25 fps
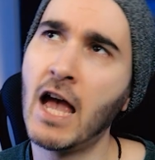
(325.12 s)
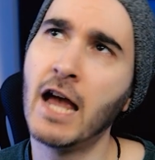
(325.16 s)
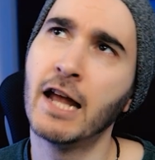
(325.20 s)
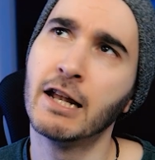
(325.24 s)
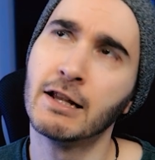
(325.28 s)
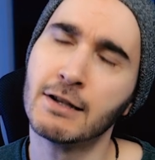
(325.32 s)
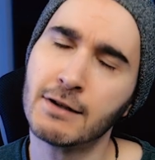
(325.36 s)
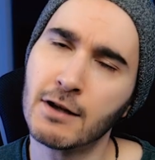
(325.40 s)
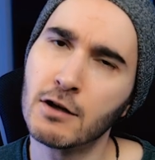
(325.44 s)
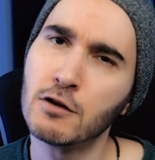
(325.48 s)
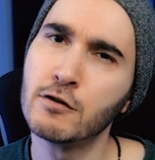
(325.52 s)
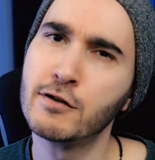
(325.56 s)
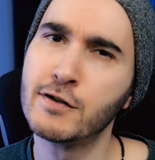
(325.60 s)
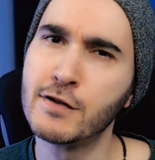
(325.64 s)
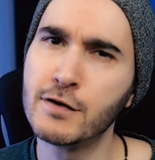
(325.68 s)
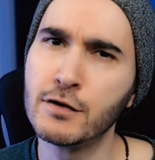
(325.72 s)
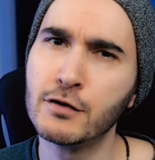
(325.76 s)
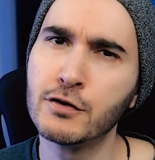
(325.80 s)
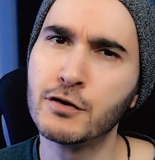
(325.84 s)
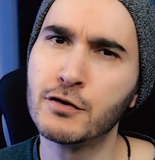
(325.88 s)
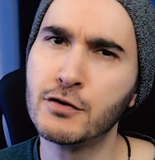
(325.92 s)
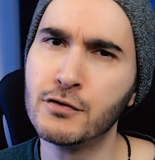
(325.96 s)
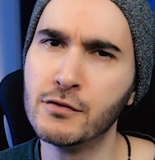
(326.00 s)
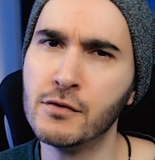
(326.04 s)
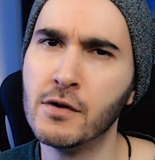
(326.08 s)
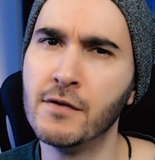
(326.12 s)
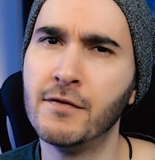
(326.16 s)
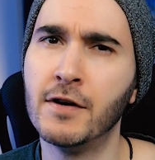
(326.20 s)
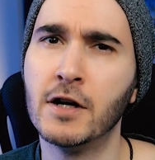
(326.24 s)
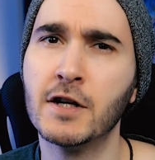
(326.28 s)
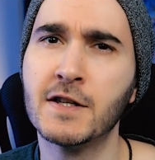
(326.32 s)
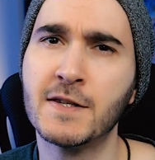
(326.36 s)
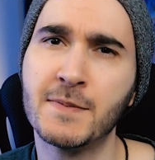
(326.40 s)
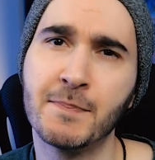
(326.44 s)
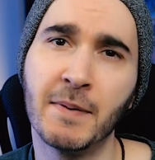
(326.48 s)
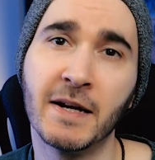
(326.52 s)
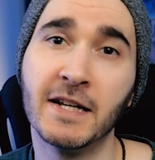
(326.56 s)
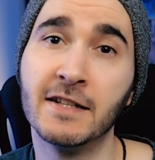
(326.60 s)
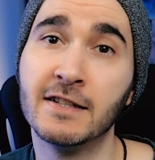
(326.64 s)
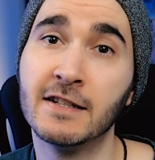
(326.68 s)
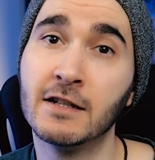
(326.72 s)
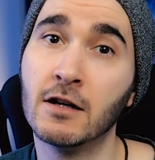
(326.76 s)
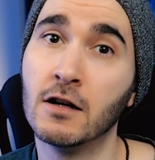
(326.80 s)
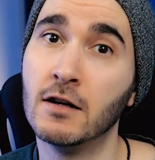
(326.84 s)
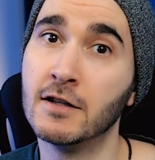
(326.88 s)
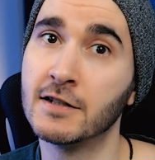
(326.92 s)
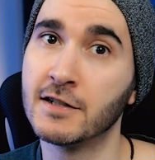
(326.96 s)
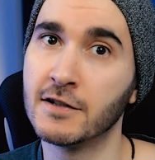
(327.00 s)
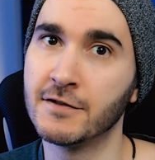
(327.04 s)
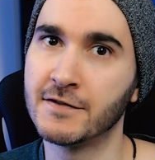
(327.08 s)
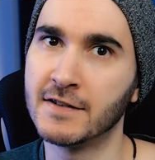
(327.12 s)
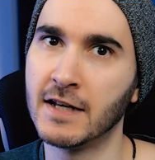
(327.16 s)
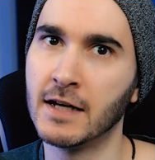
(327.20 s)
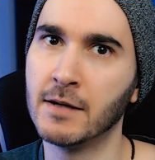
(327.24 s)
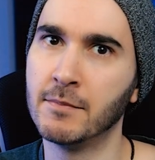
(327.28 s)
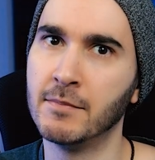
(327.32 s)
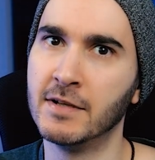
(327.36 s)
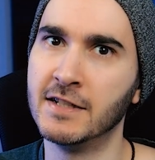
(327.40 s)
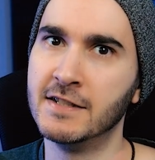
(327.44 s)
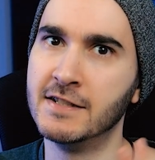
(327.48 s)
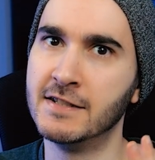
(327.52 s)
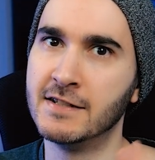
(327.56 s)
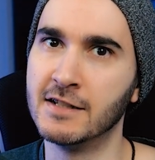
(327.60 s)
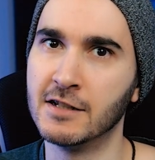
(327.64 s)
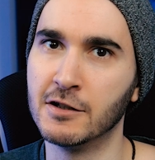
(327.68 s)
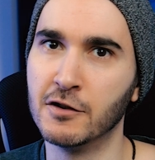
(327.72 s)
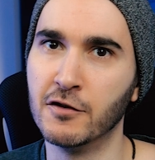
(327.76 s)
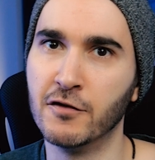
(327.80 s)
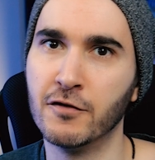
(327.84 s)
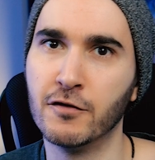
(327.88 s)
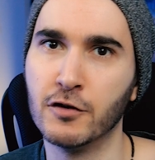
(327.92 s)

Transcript: And also to avoid spending a lot of time editing the